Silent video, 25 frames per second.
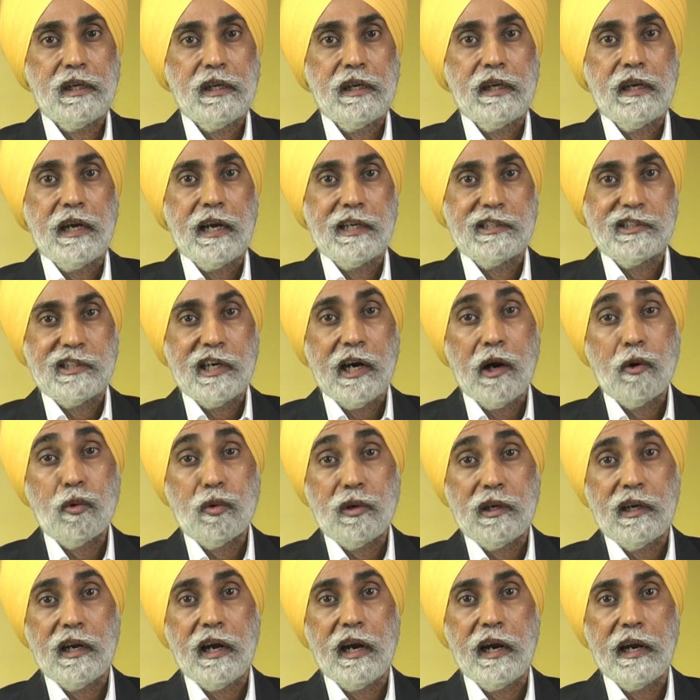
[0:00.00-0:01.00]
as
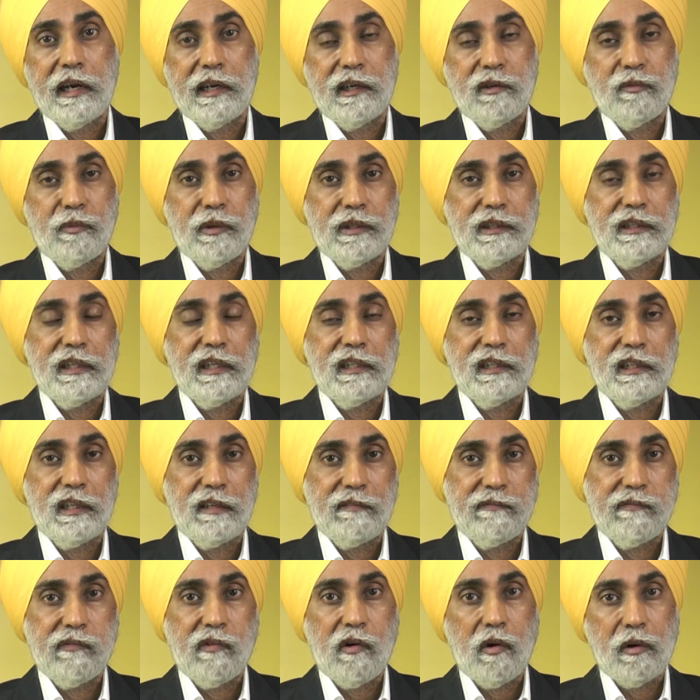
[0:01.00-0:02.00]
outlined within the
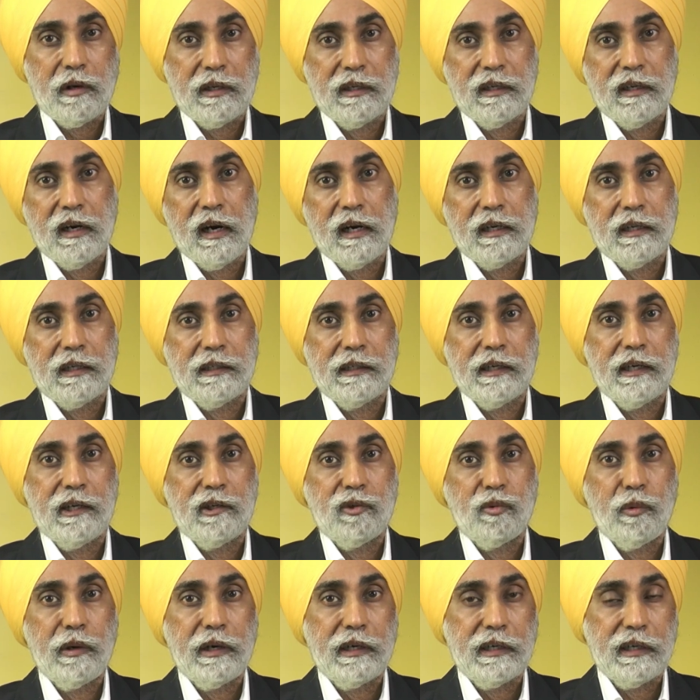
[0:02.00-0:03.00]

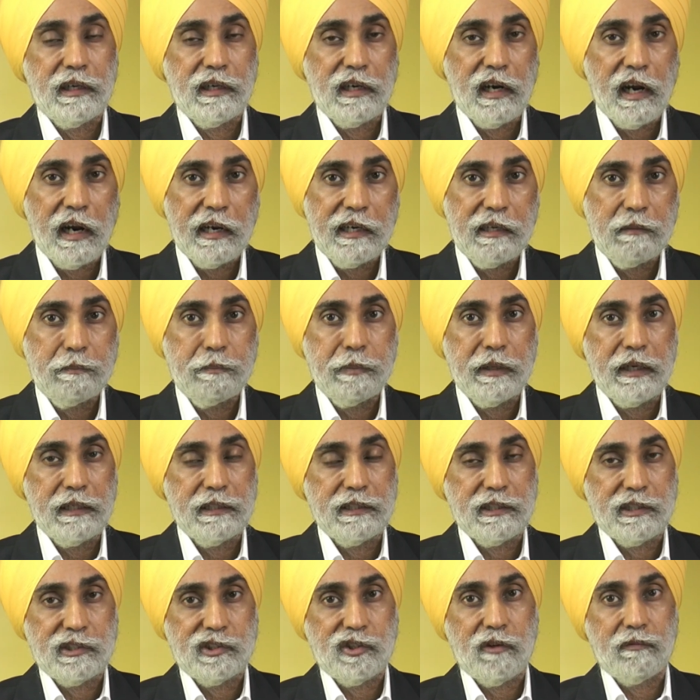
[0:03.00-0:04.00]
1429
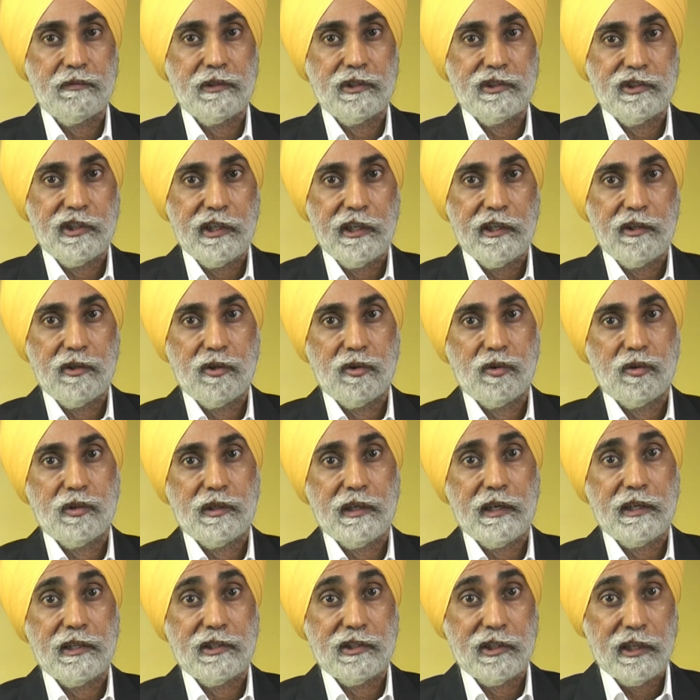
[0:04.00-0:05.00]
pages of the Sri Guru
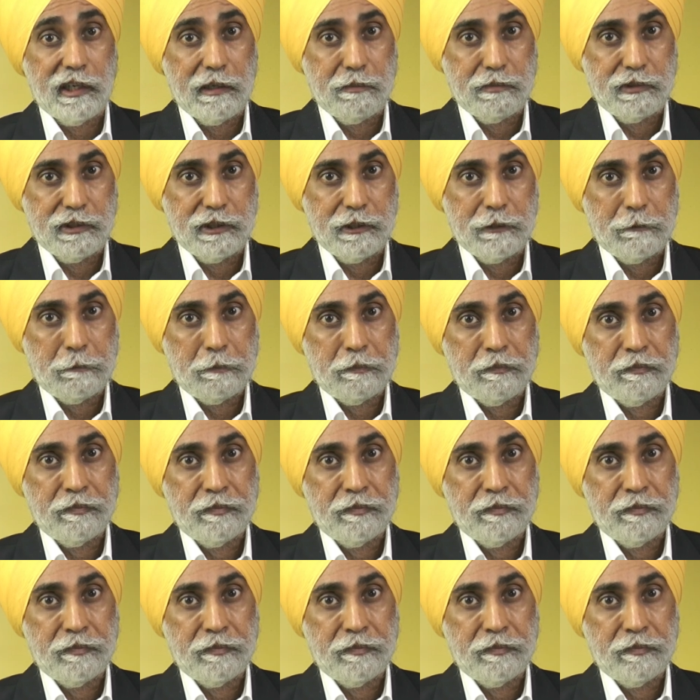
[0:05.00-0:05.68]
Granth Sahib Ji.